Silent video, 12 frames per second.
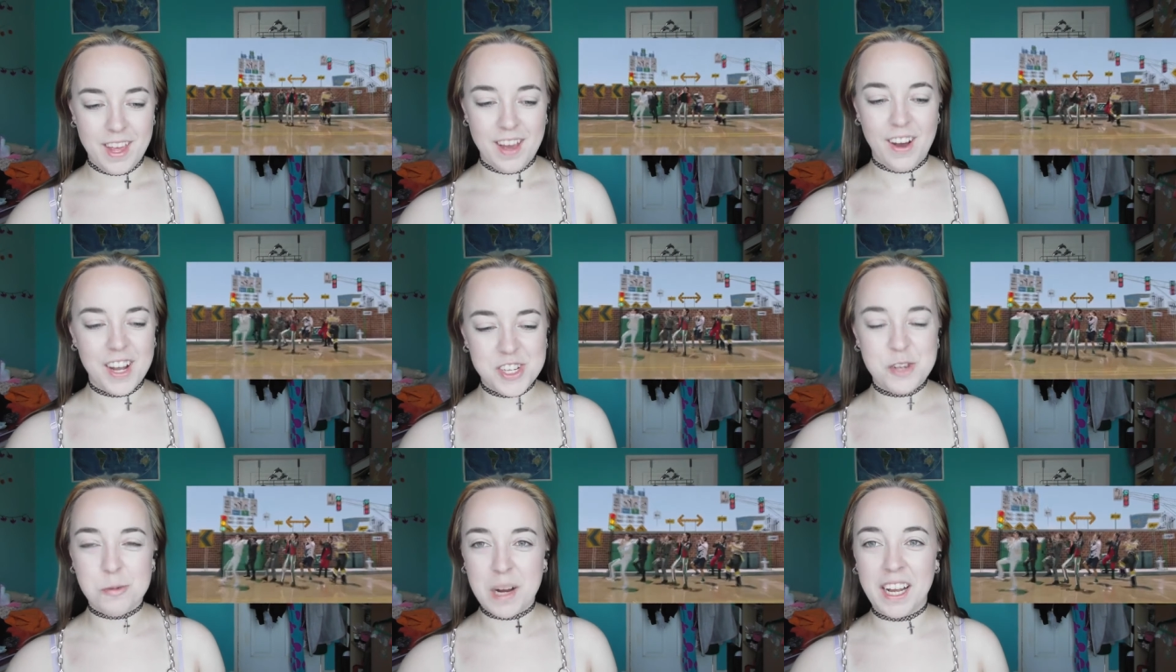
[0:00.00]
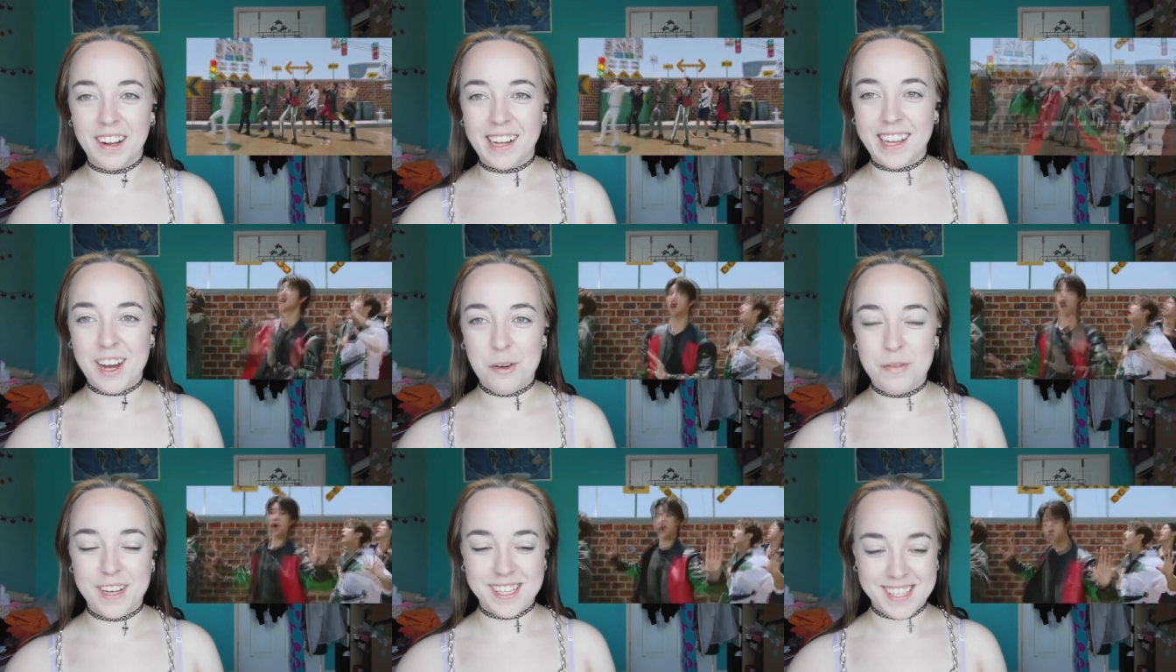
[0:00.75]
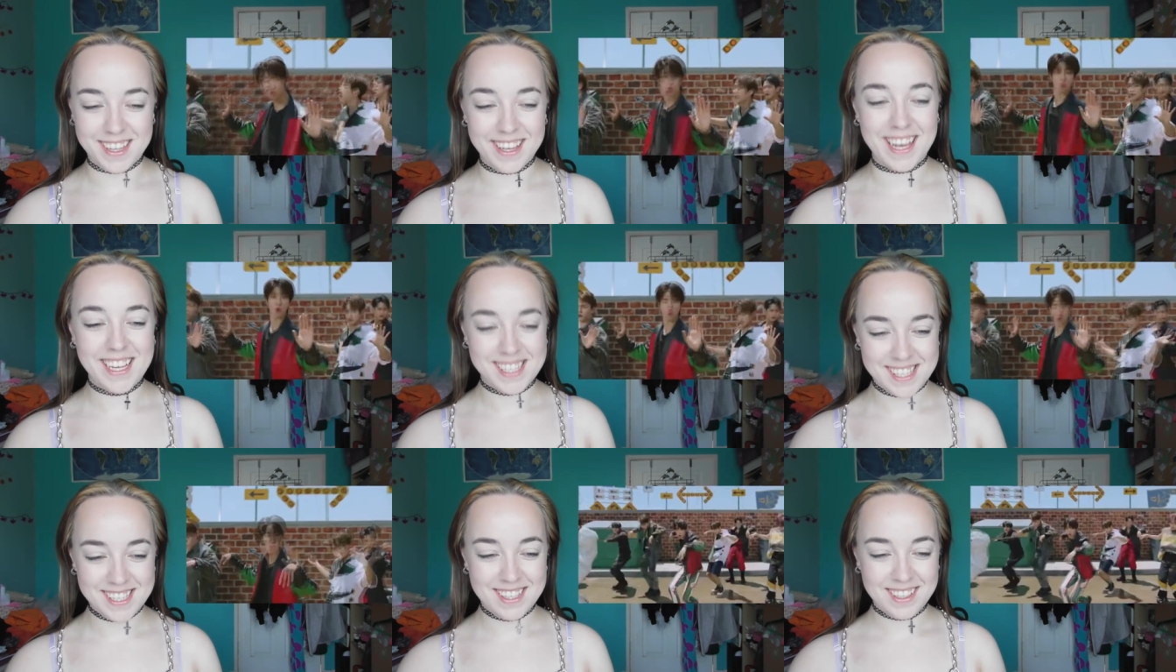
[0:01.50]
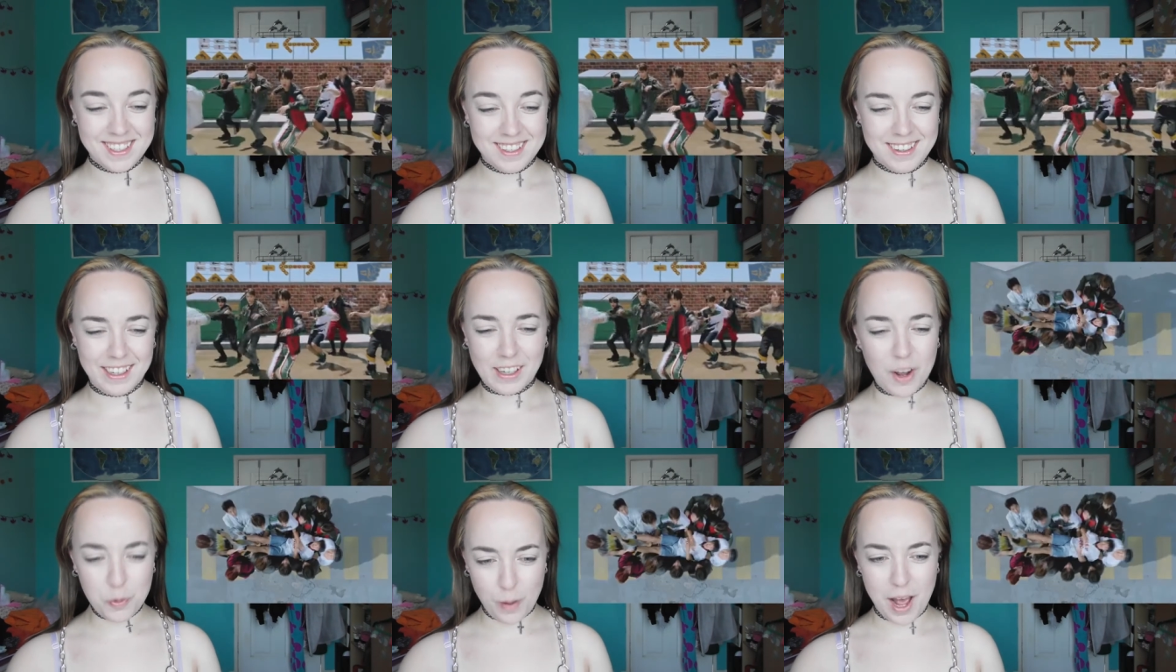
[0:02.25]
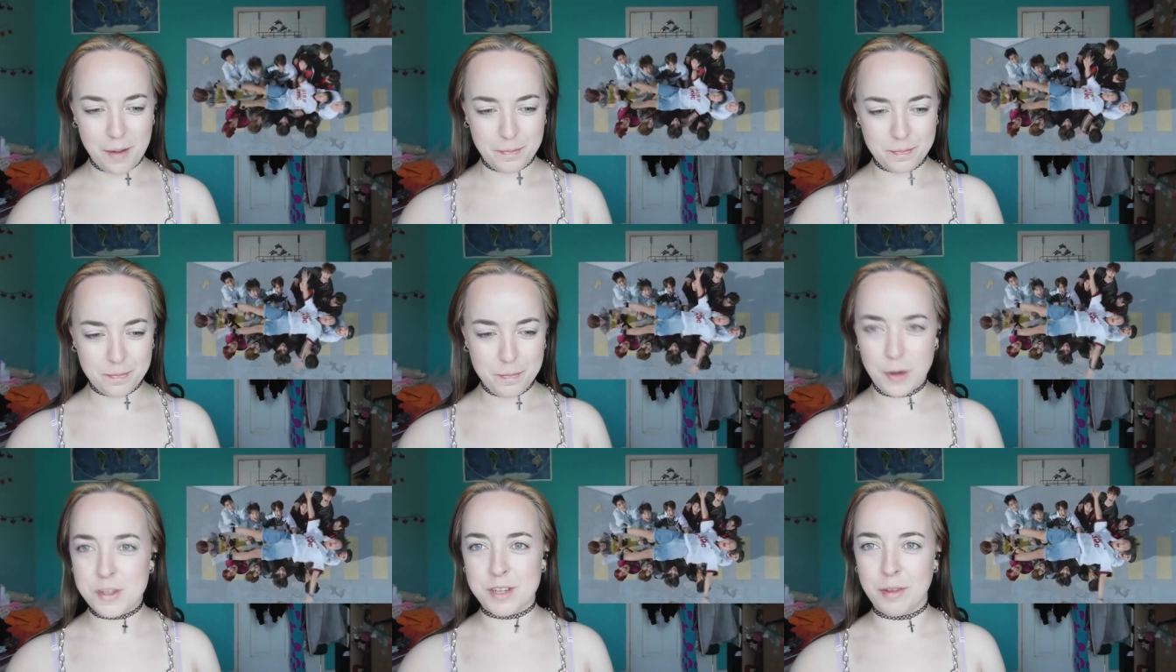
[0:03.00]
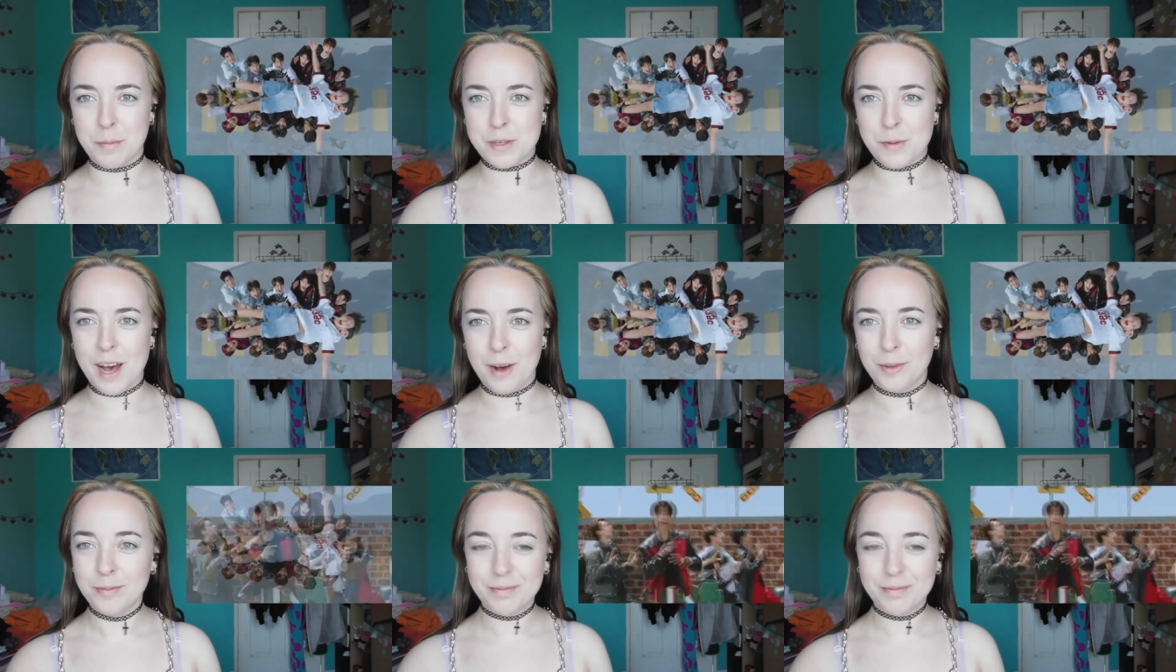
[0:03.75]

I do really like the outfits in this. Like, I'd wear most of them as well.